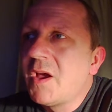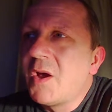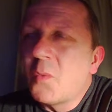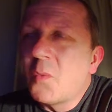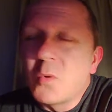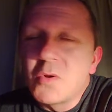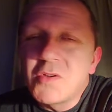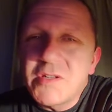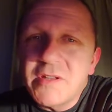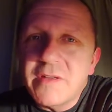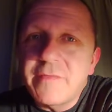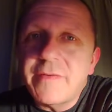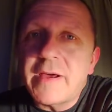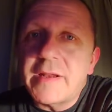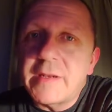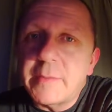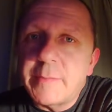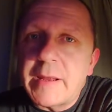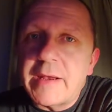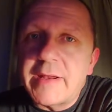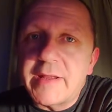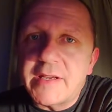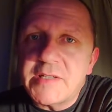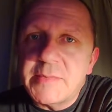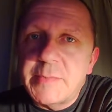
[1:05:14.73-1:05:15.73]
Once they've had a
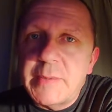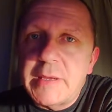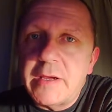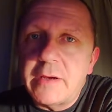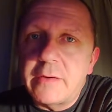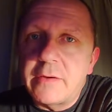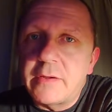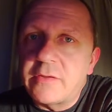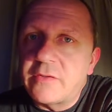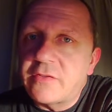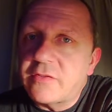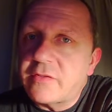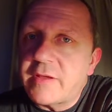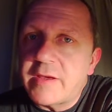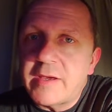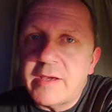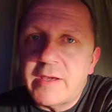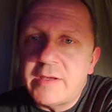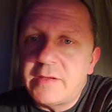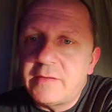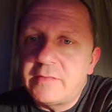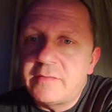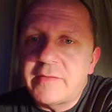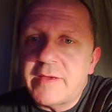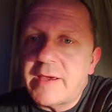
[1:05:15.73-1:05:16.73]
bad experience,
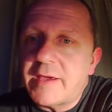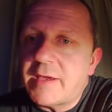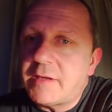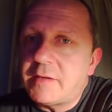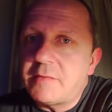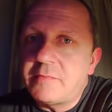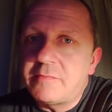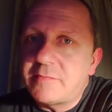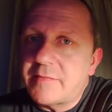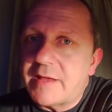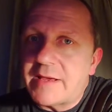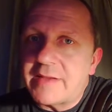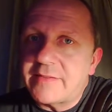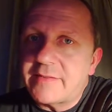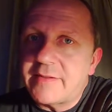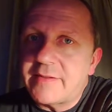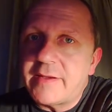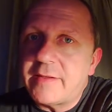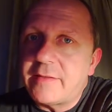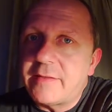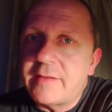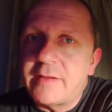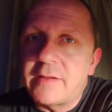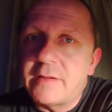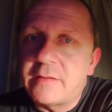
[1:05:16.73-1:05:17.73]
they that's
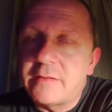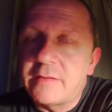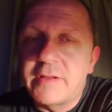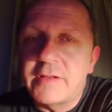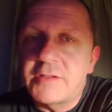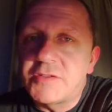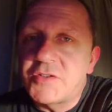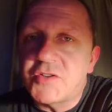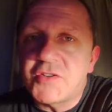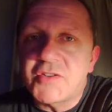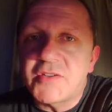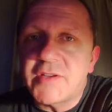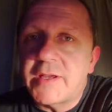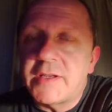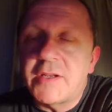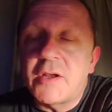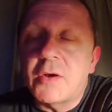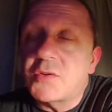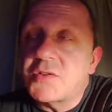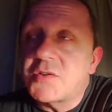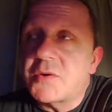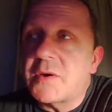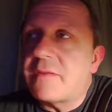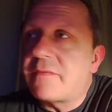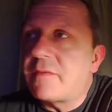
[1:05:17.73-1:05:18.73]
it. They'll just say no
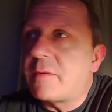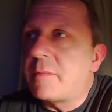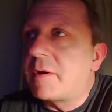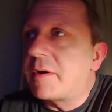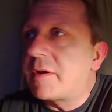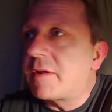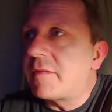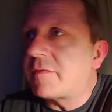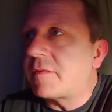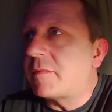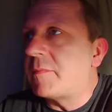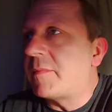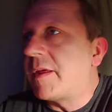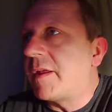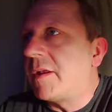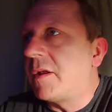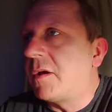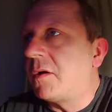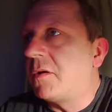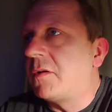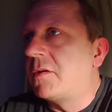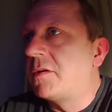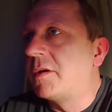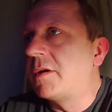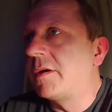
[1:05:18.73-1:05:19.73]
to everybody from then on.